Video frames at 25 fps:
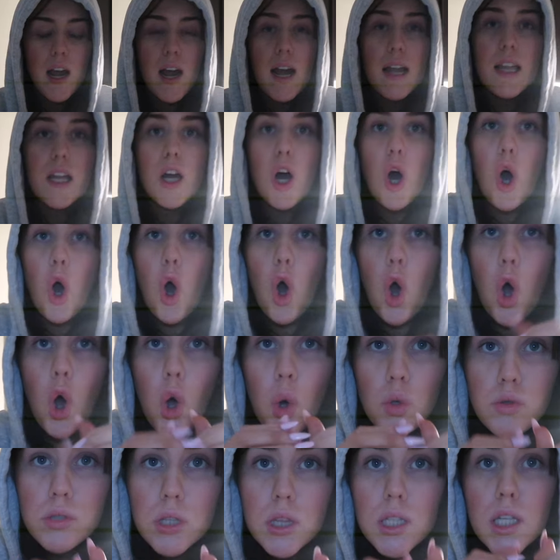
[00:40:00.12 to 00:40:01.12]
I
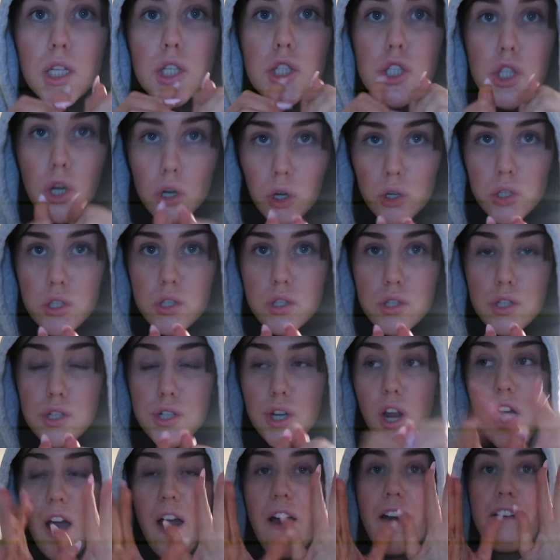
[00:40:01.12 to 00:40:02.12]
only just
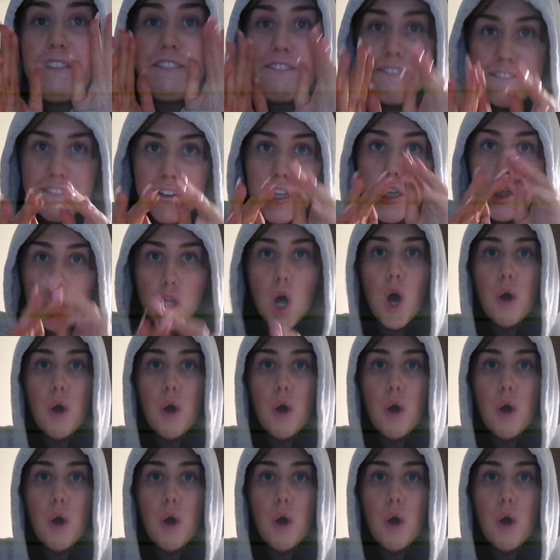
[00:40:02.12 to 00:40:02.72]
feel